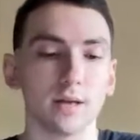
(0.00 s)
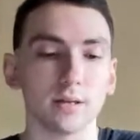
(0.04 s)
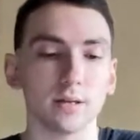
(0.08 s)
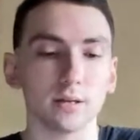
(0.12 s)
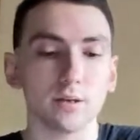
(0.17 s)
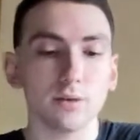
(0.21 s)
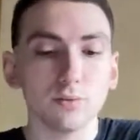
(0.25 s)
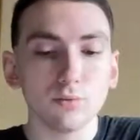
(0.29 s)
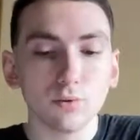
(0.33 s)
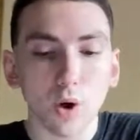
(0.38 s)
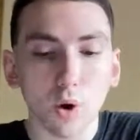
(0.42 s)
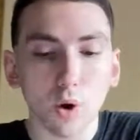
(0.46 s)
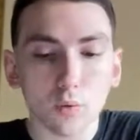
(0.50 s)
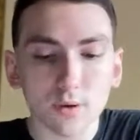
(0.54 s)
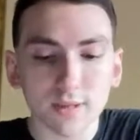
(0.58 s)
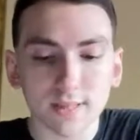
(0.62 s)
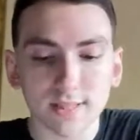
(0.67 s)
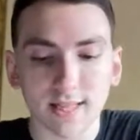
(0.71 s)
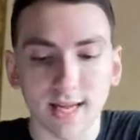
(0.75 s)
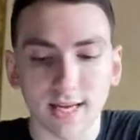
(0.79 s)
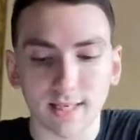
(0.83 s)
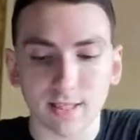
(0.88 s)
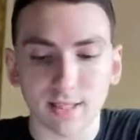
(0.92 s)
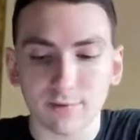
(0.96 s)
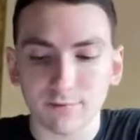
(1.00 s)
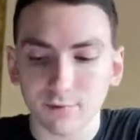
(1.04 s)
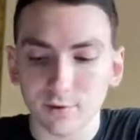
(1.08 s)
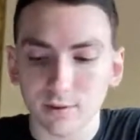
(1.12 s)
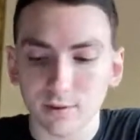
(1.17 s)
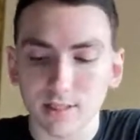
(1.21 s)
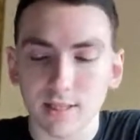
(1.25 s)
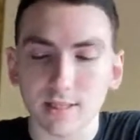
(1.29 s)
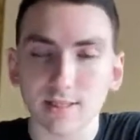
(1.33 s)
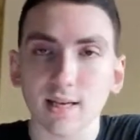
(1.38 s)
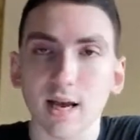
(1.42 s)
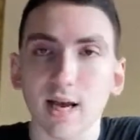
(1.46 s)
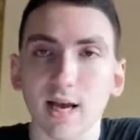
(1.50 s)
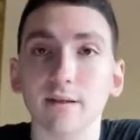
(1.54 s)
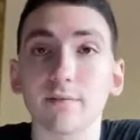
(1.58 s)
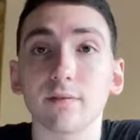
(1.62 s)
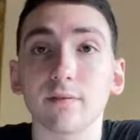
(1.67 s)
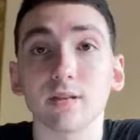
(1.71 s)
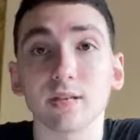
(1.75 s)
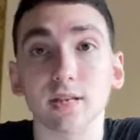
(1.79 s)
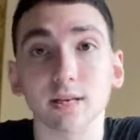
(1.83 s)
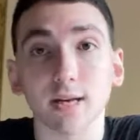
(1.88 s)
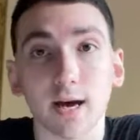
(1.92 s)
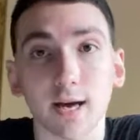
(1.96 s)
You notice that difference. It's kind of
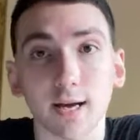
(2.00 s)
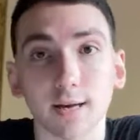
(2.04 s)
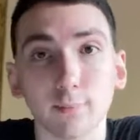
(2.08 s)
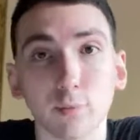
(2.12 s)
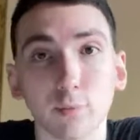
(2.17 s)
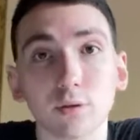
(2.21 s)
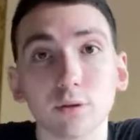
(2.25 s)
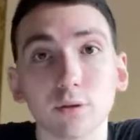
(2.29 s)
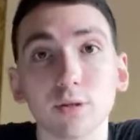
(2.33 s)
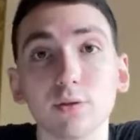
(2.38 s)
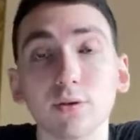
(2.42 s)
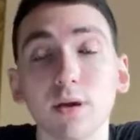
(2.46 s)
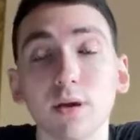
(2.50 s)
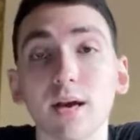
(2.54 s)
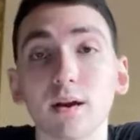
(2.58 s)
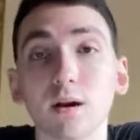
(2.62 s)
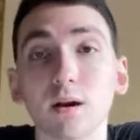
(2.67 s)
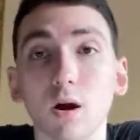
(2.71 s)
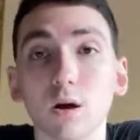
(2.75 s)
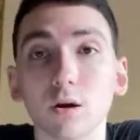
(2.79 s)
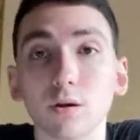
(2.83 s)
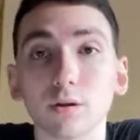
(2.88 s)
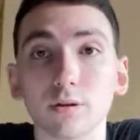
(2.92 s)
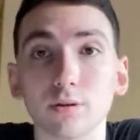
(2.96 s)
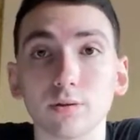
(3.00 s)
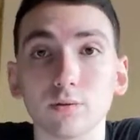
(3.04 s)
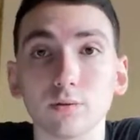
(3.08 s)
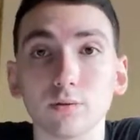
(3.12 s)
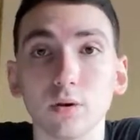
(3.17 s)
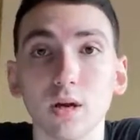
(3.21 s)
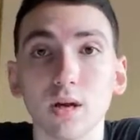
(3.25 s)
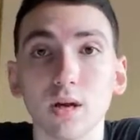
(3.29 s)
undeniable, and you can't argue